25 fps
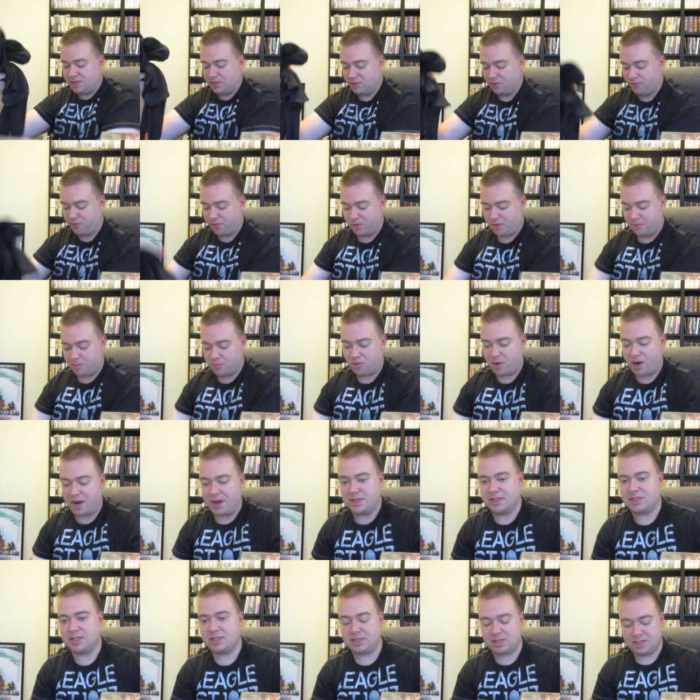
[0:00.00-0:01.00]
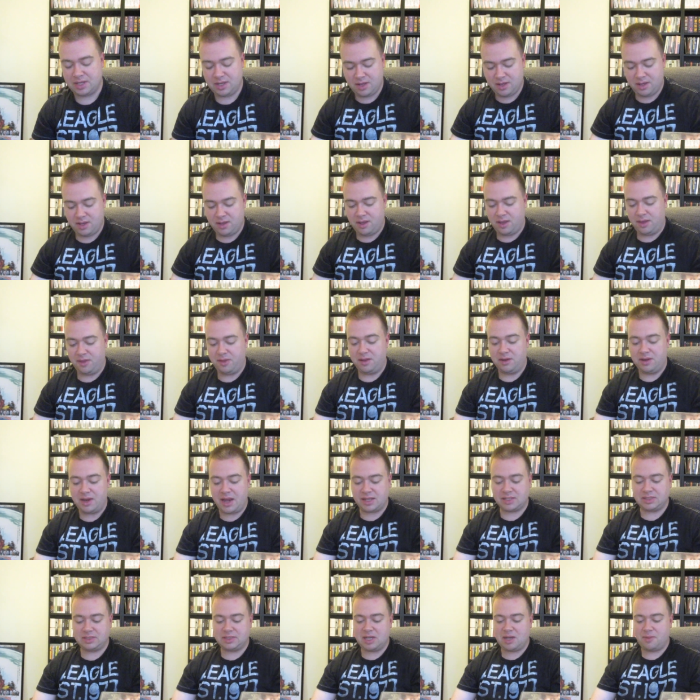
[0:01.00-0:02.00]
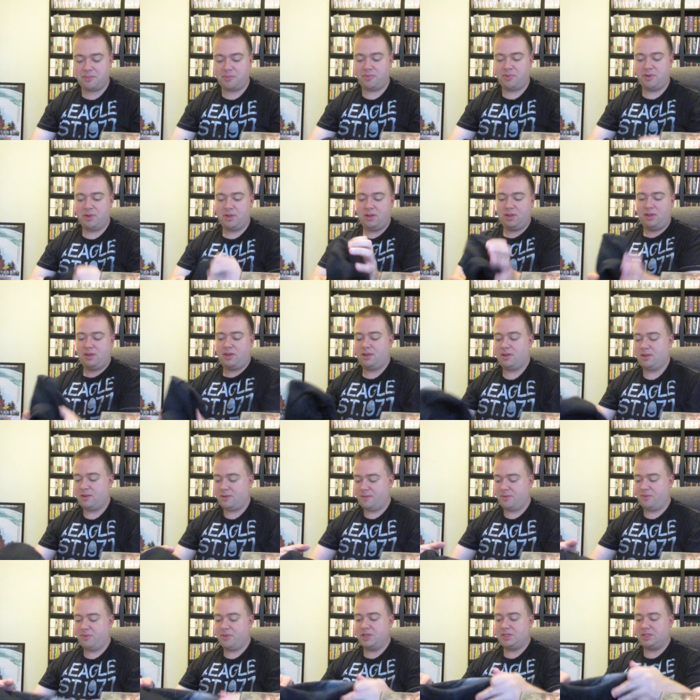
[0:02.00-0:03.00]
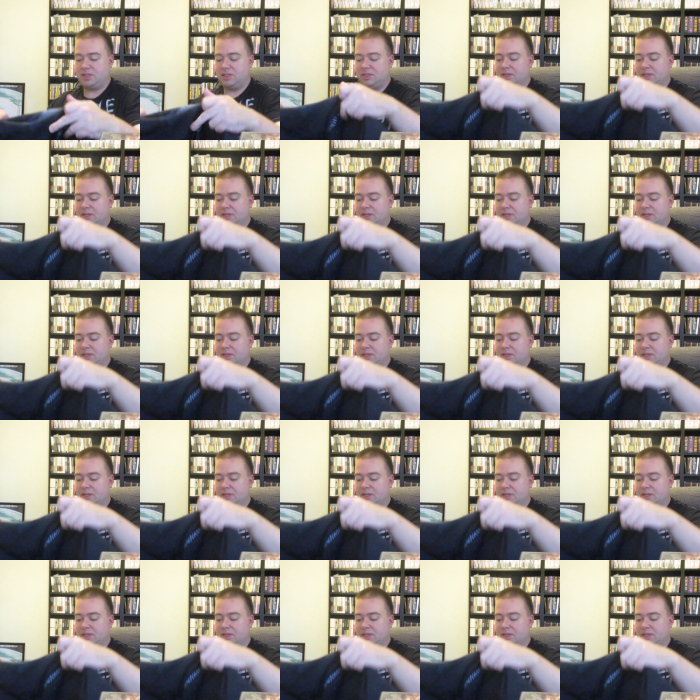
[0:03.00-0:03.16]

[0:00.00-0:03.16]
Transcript: deal for the price. And then next up, this